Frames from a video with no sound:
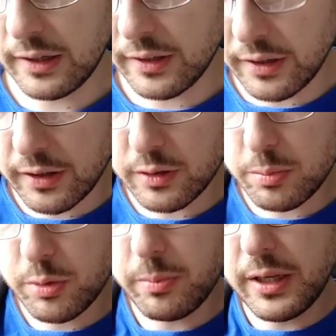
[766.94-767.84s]
and I had to
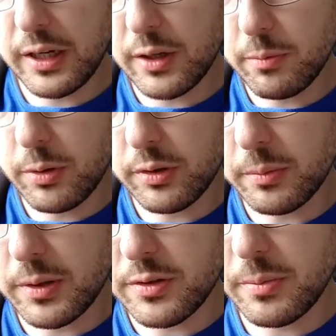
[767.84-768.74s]
put plenty of potting
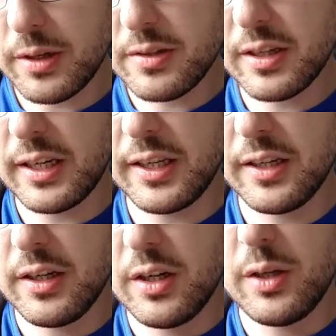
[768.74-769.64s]
mix. So basically
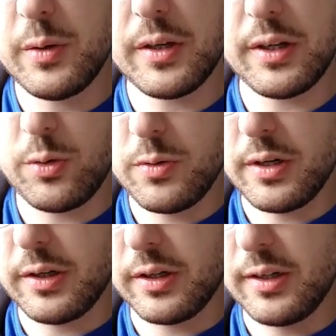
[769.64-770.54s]
you can, oh
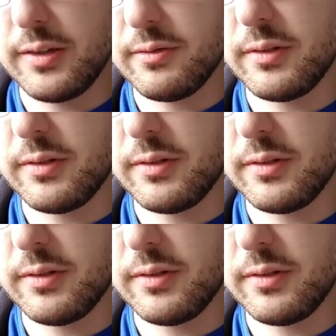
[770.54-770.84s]
I can,